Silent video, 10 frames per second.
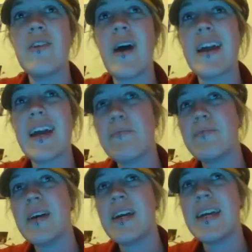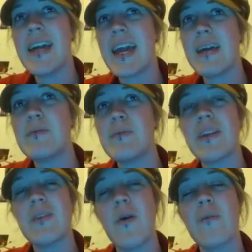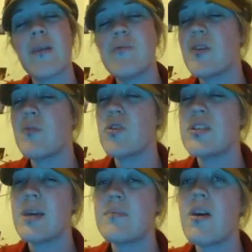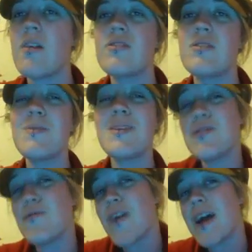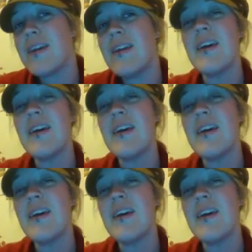I am playing games, but at the moment I'm doing more Sam Talks just because they're fun,